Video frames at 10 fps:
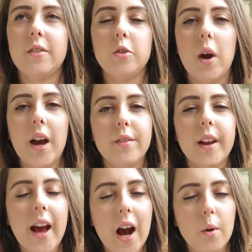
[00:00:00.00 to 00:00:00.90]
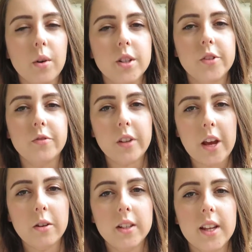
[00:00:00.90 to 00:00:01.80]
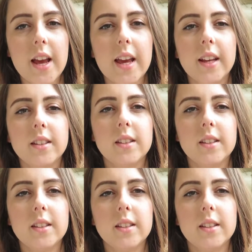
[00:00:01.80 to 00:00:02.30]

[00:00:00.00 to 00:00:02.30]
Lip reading: if you have an hour's float, it